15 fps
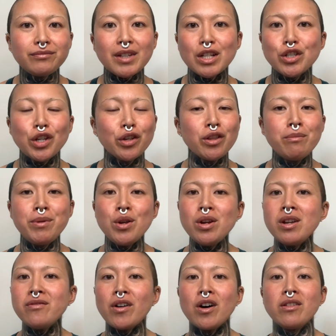So the beauty
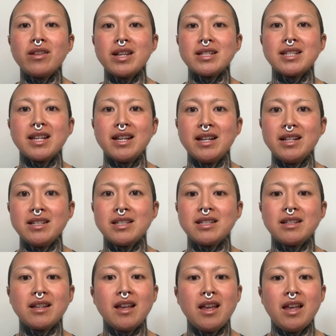of all this is,
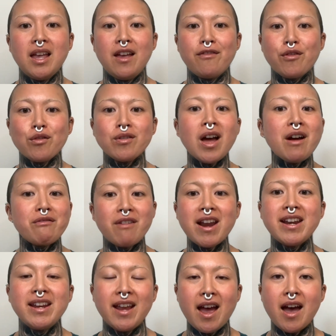if you're not
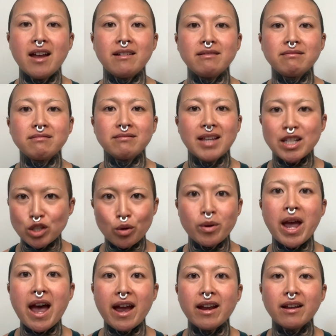ready yet, that's okay.